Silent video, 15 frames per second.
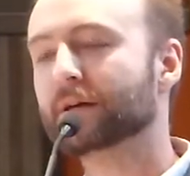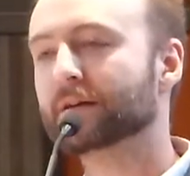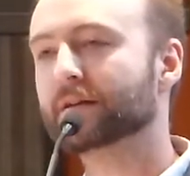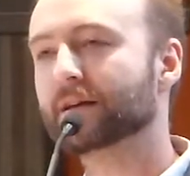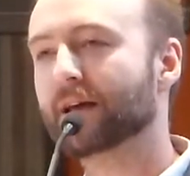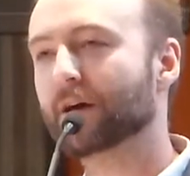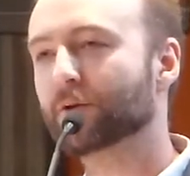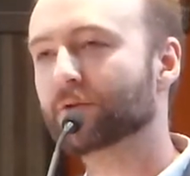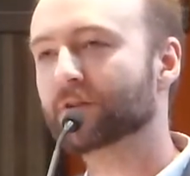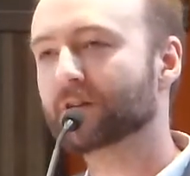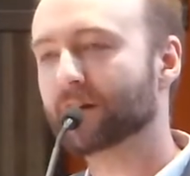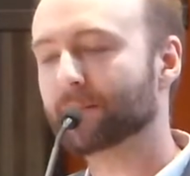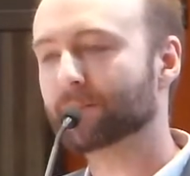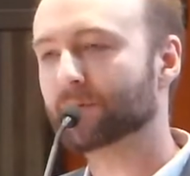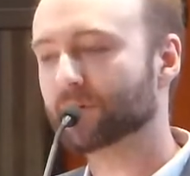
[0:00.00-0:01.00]
to count the
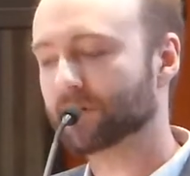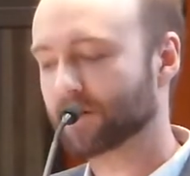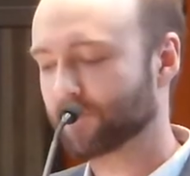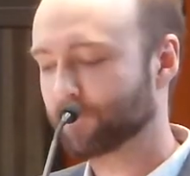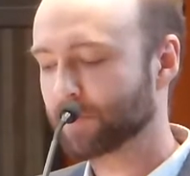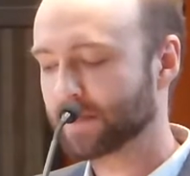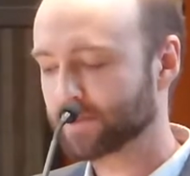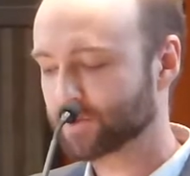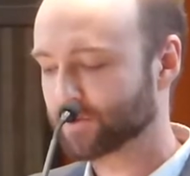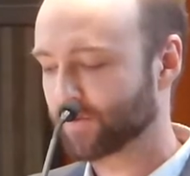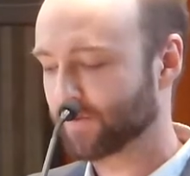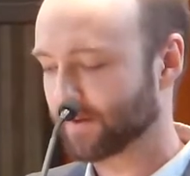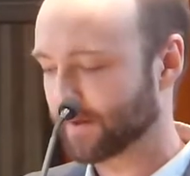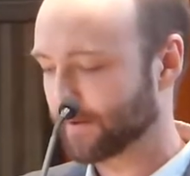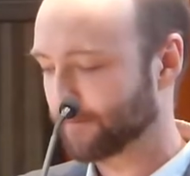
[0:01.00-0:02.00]
number of
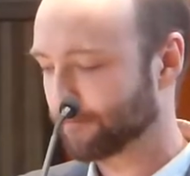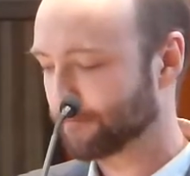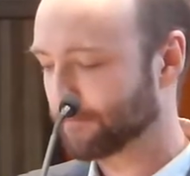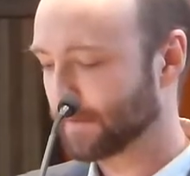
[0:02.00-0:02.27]
pictures in it.